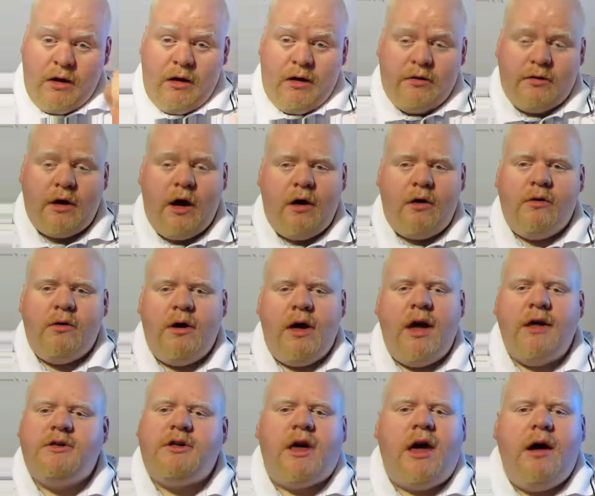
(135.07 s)
so
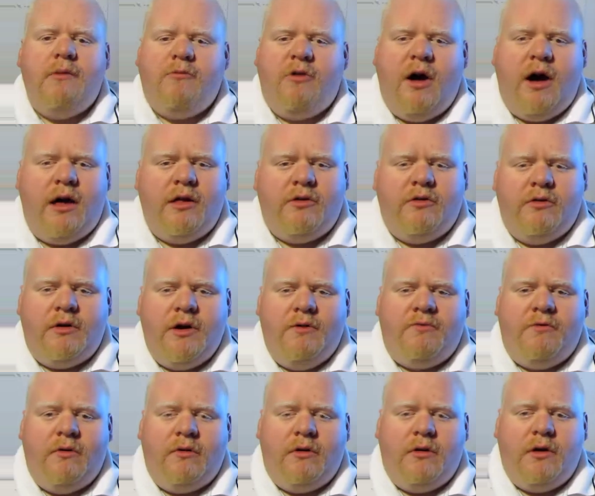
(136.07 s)
each camera has their
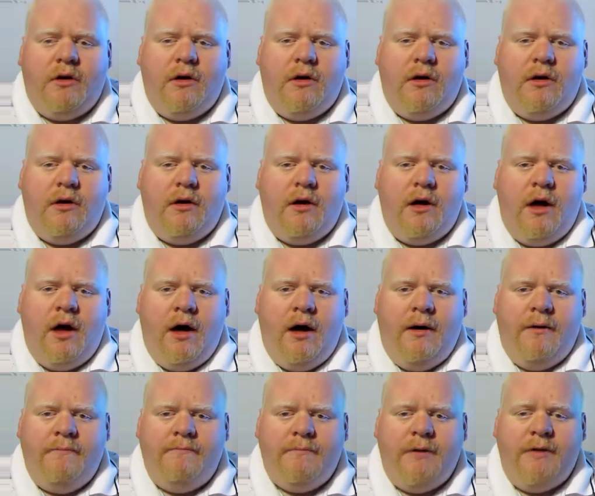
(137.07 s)
different
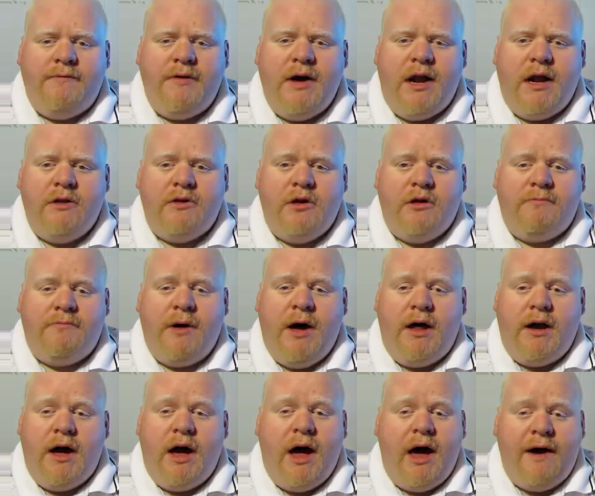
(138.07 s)
advantages,
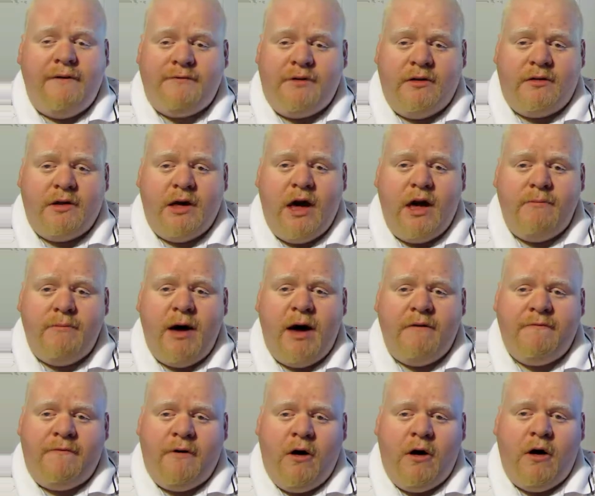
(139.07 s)
but I have to say, by
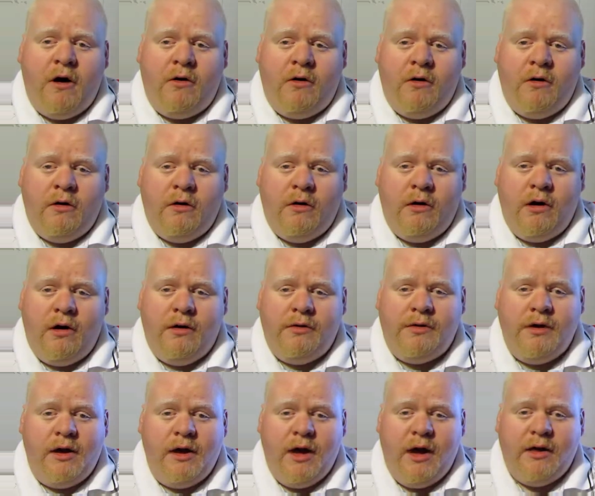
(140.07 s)
far,
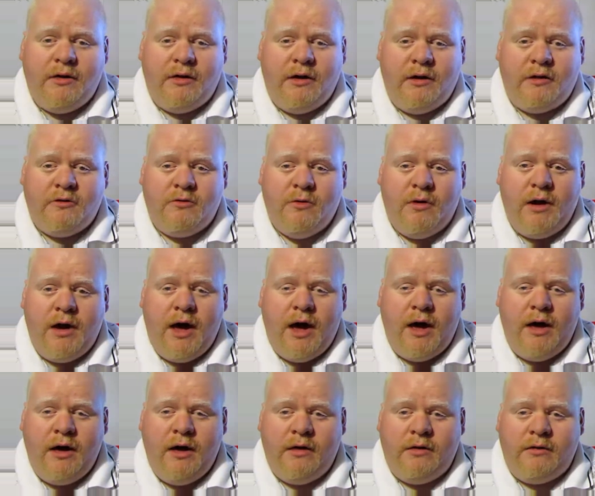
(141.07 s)
the
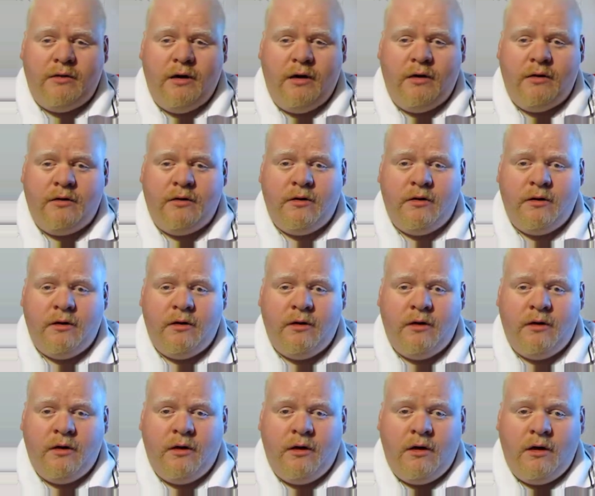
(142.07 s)
SX20 IS is,
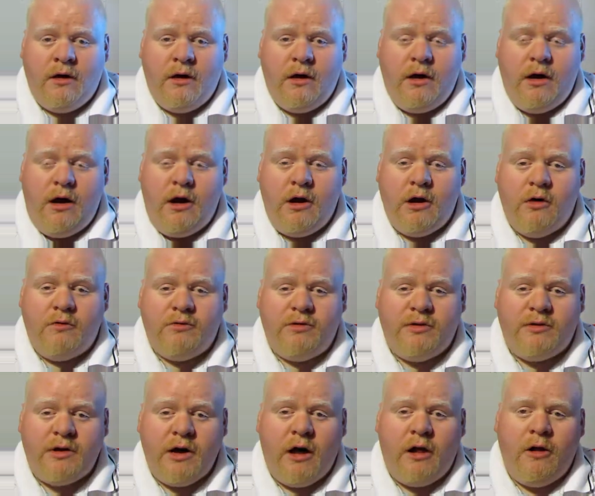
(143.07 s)
you know,
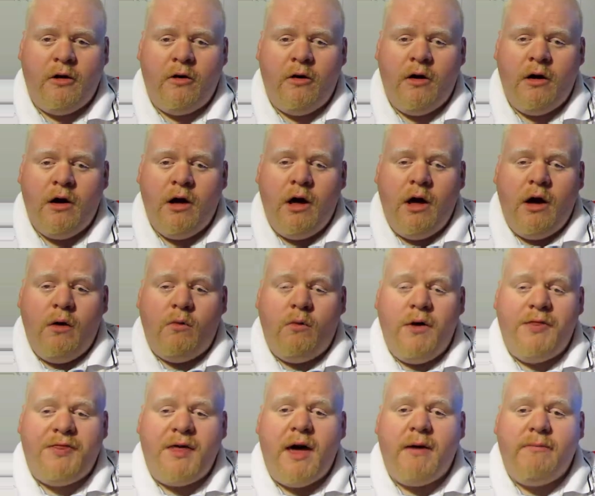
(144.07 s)
stellar.
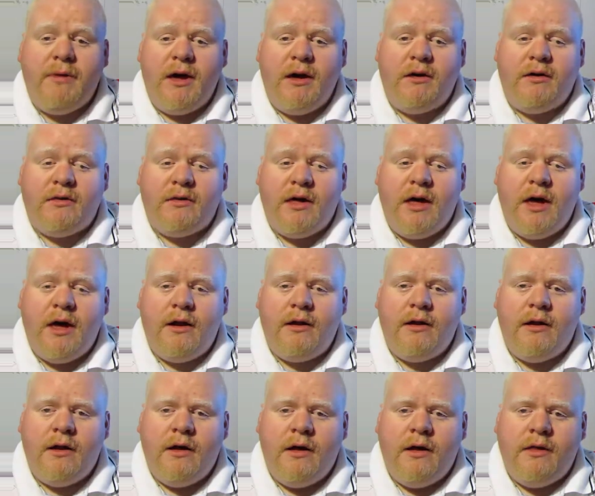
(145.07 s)
With that being said,
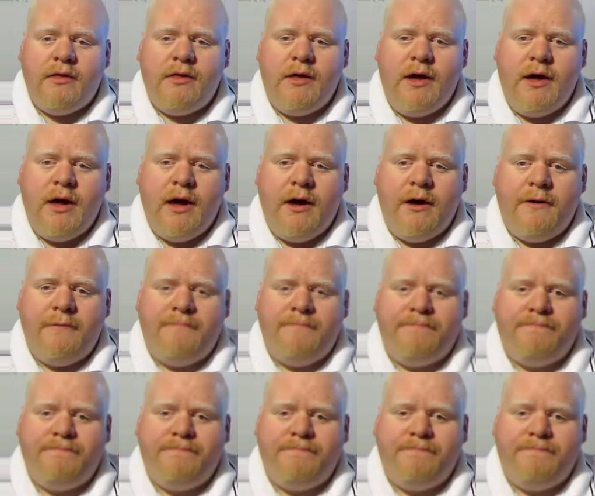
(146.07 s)
the